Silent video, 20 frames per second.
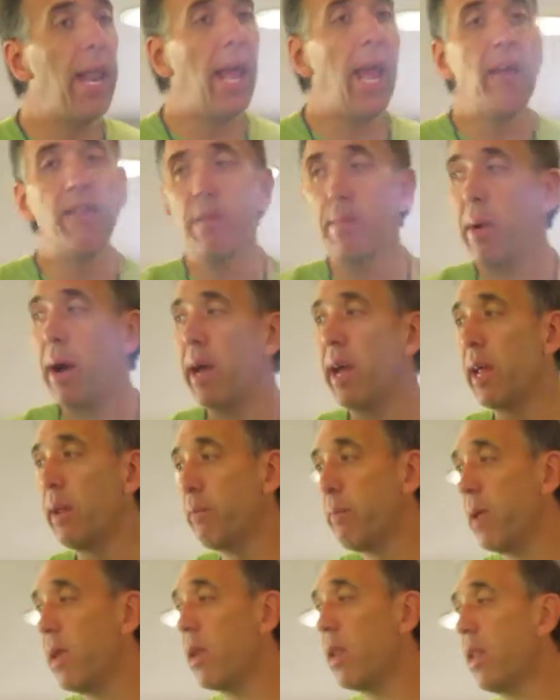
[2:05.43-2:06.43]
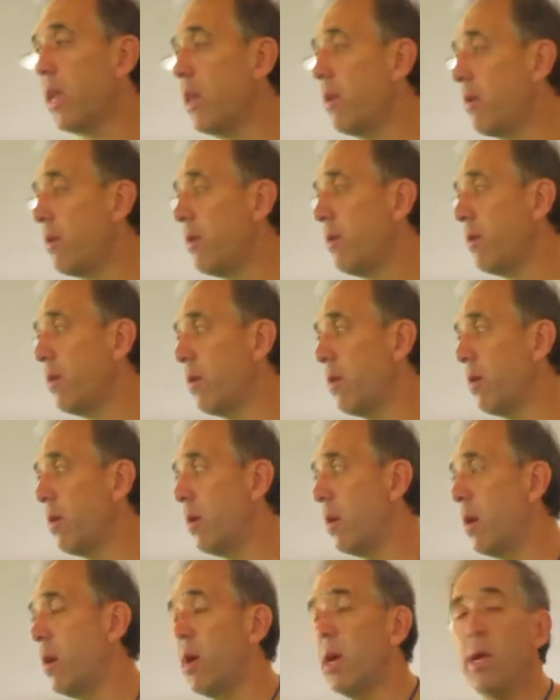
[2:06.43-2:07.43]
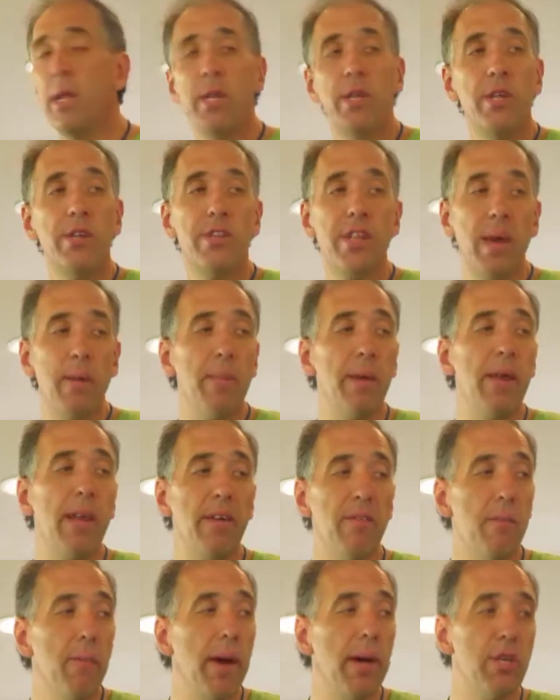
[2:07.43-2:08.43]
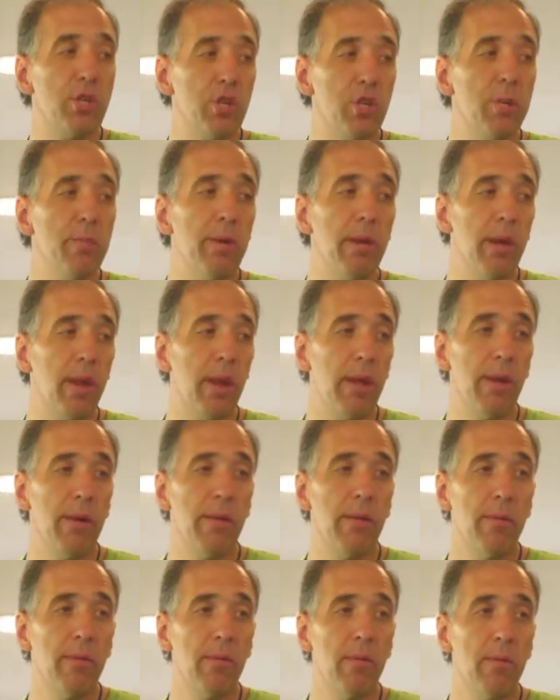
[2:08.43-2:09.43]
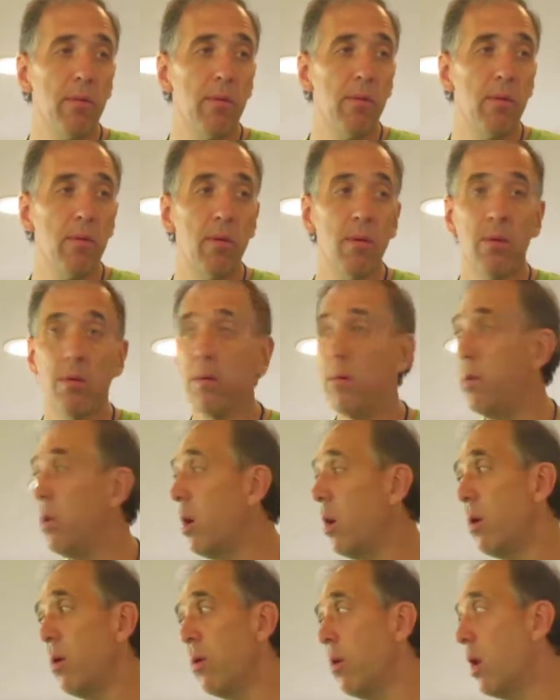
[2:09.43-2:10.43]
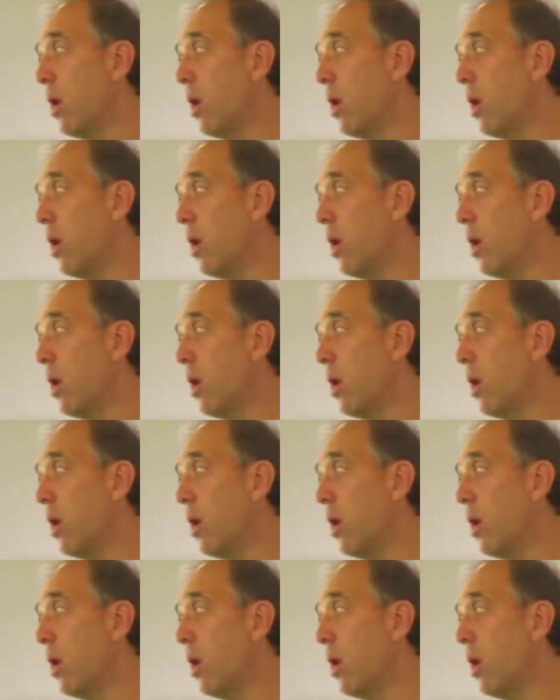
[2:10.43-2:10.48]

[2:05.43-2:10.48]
everybody be a leader? Yes. Does that mean everybody should be a leader? No. No. no.